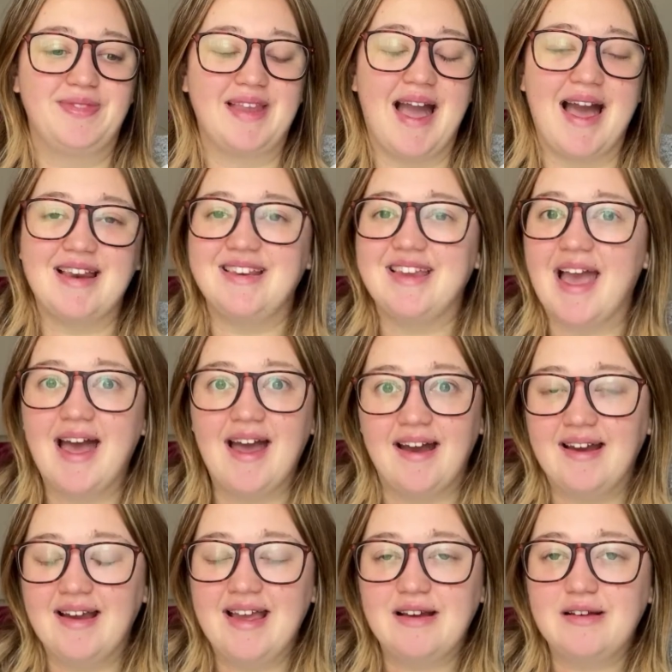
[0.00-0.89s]
And yeah,
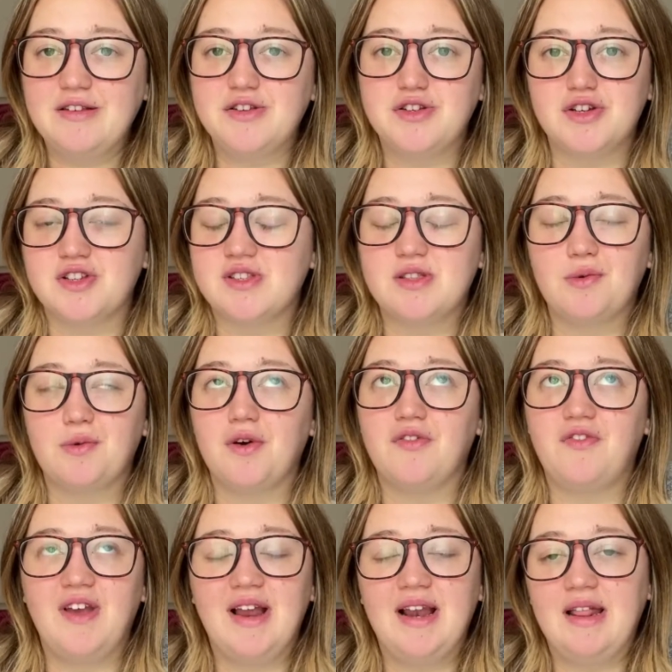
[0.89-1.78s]
it just, the
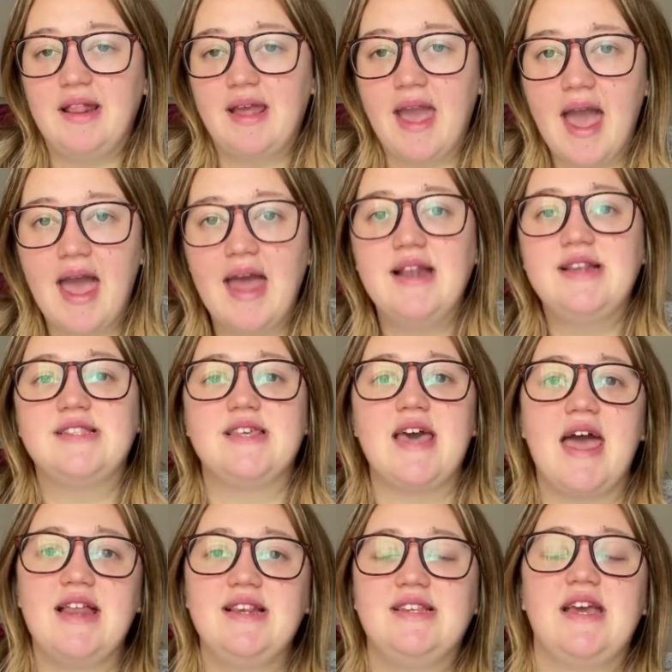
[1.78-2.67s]
reveal at the end,
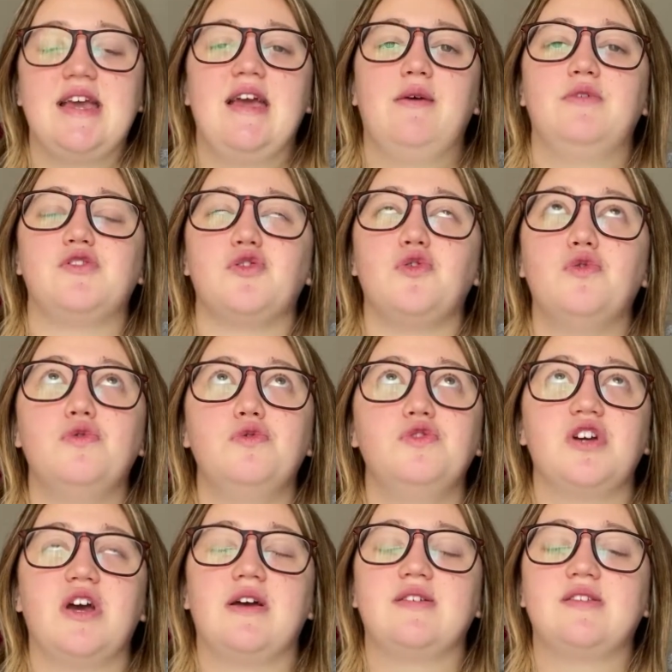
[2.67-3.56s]
the ending, it was all
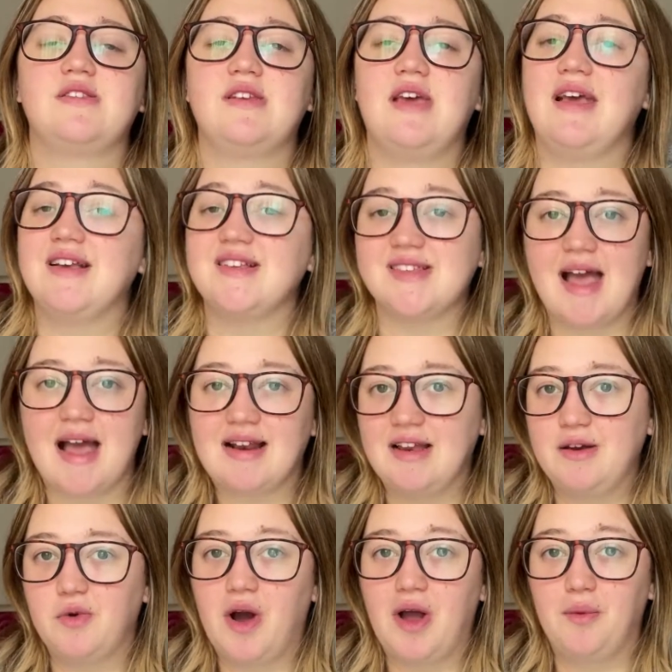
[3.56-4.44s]
just
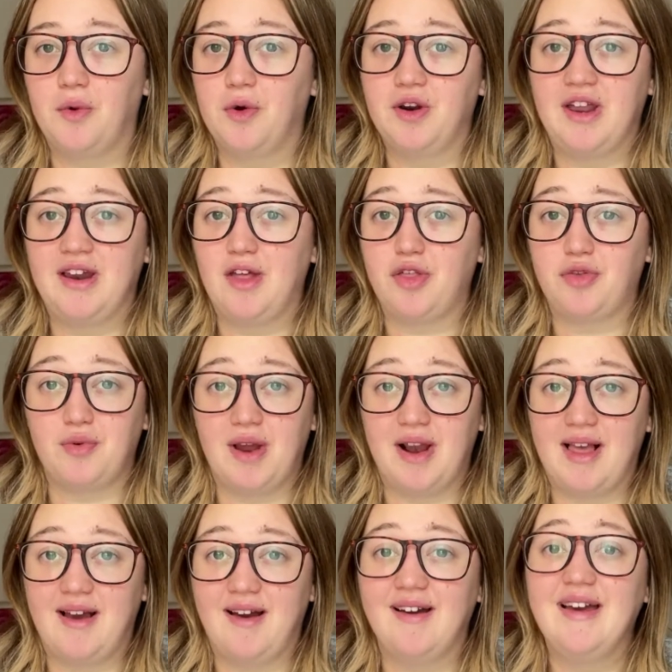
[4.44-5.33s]
exactly what I want in a
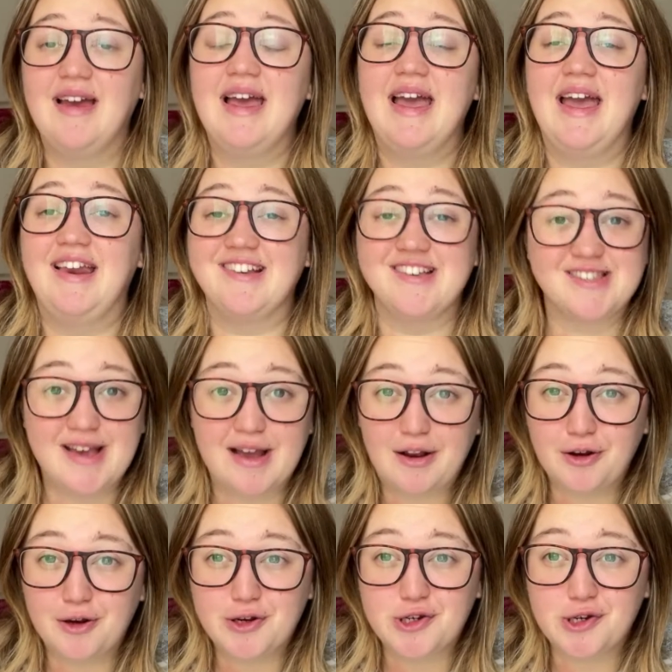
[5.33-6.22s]
thriller, in a
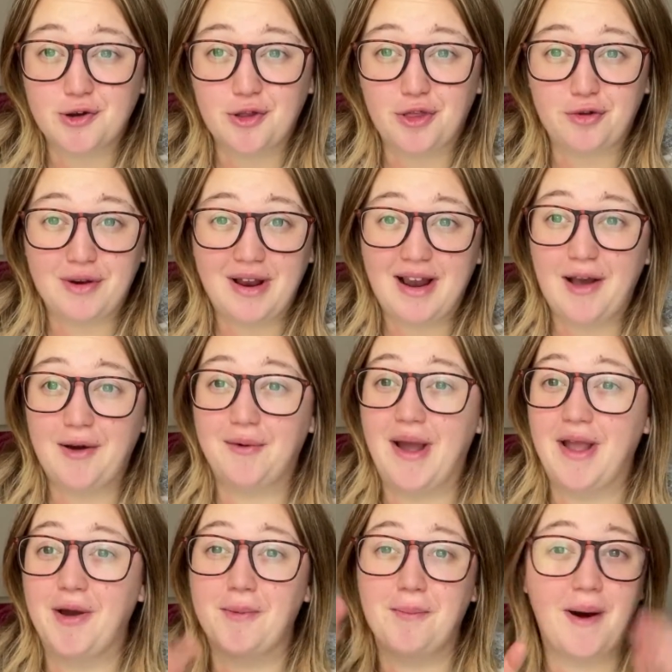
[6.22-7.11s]
psychological thriller
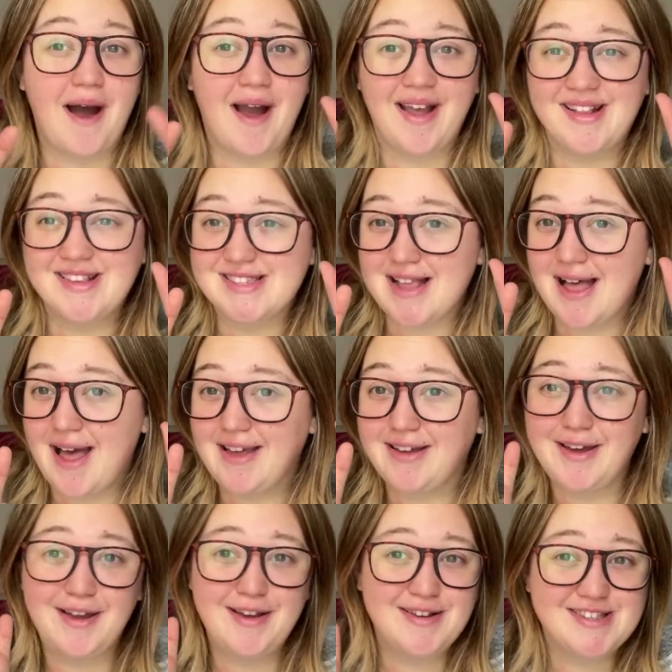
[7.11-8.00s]
where your mind's
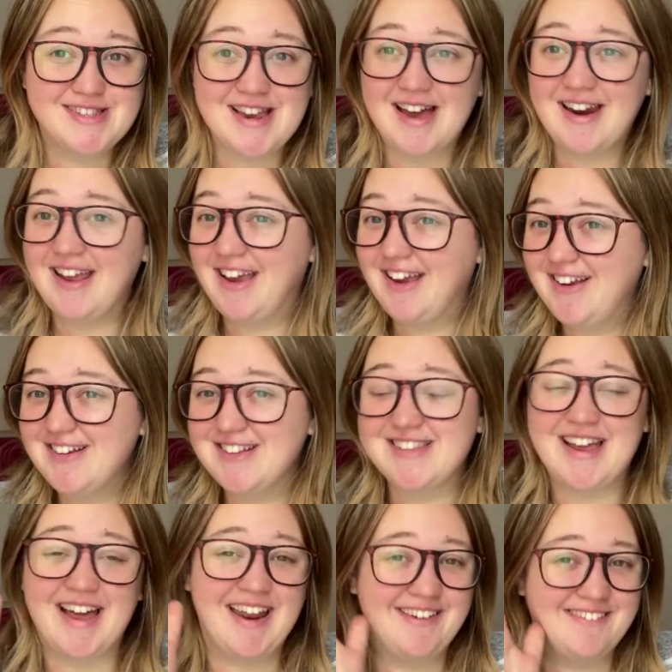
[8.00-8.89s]
like, who's done it? Who's
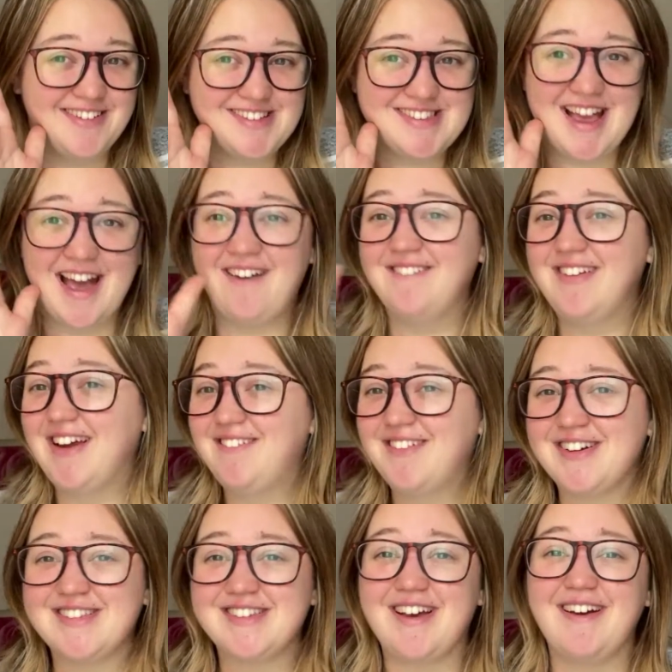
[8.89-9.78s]
done it? What's happening?
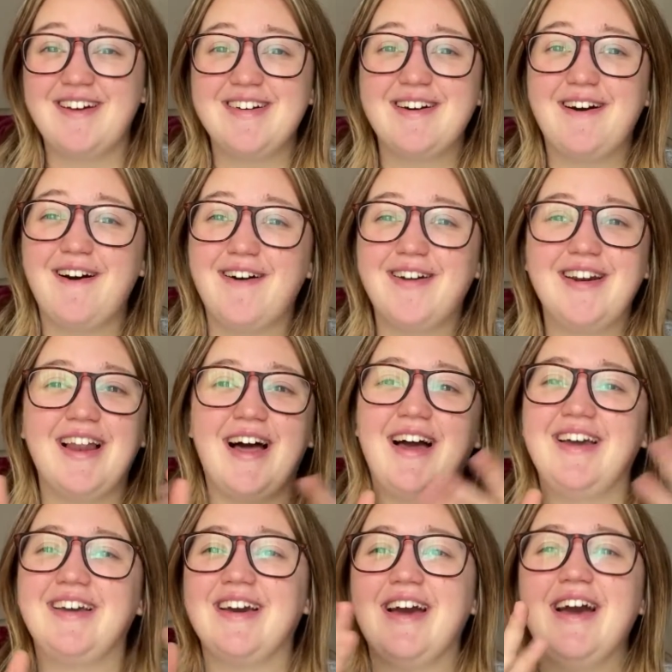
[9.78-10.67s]
What's going on?
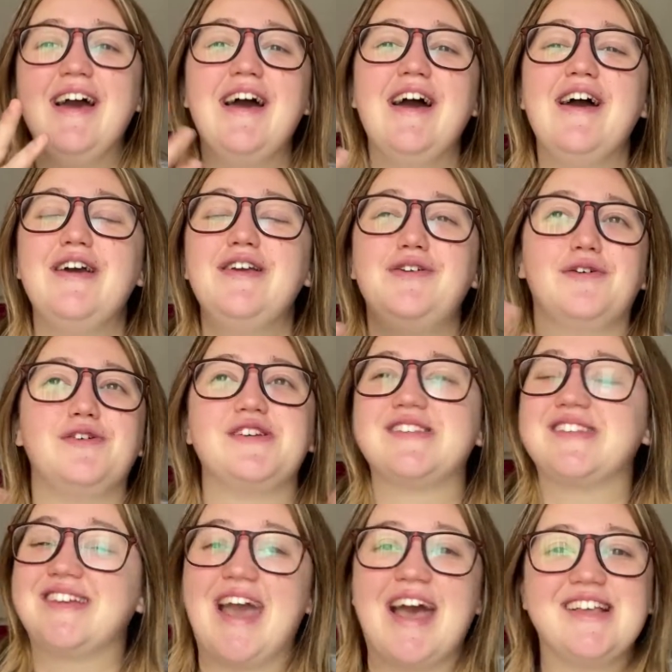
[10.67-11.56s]
Like, you're
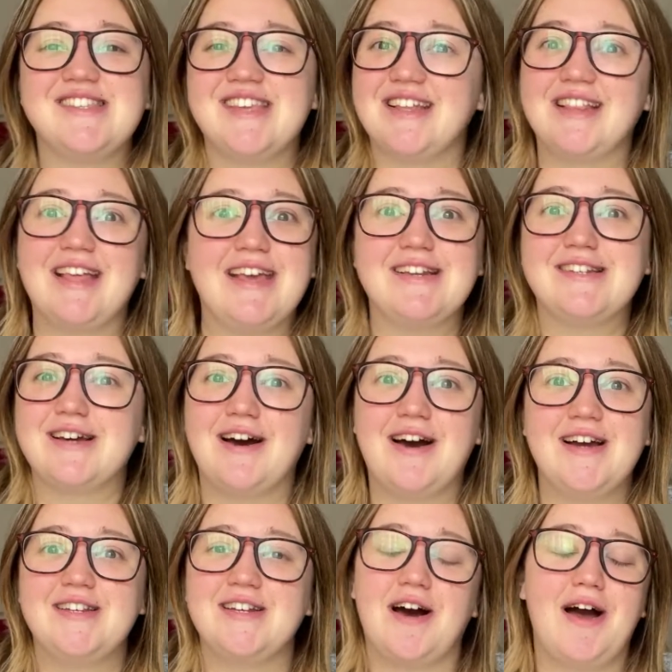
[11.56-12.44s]
just guessing the
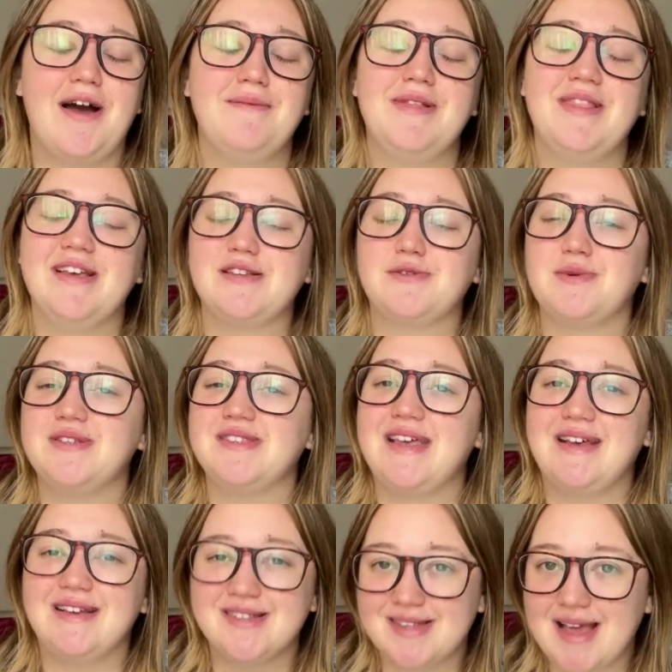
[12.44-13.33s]
entire time. This was
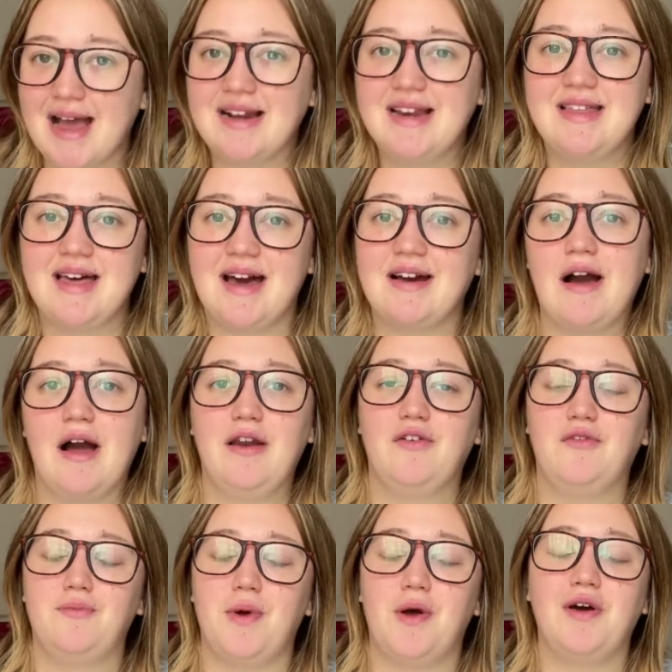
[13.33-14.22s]
exactly that kind
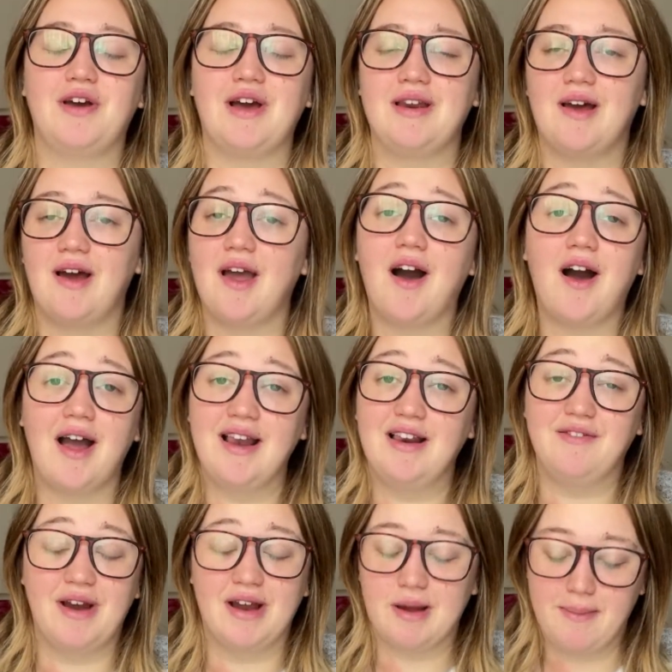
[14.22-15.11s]
of book and I
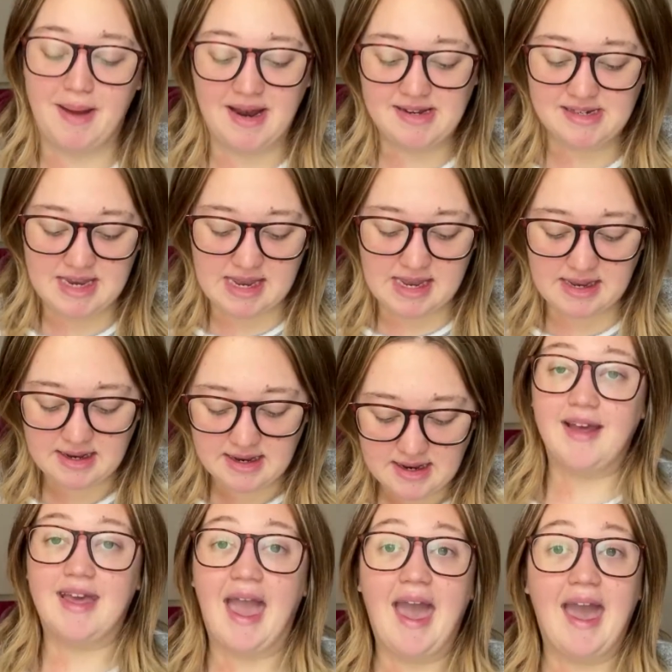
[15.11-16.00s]
highly recommend it.
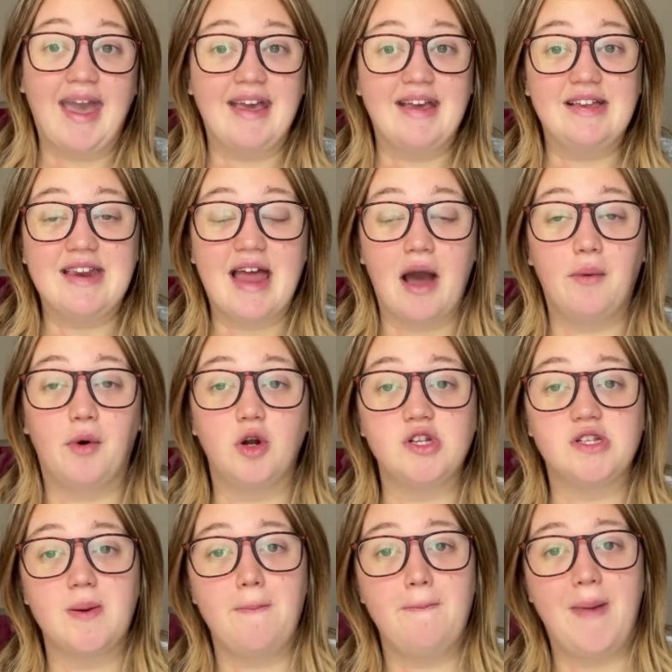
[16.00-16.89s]
Okay, now on
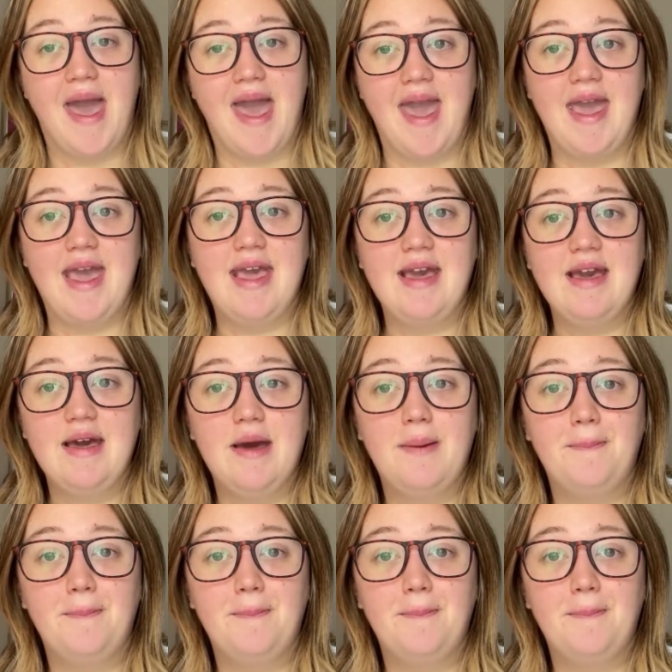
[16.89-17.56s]
to May.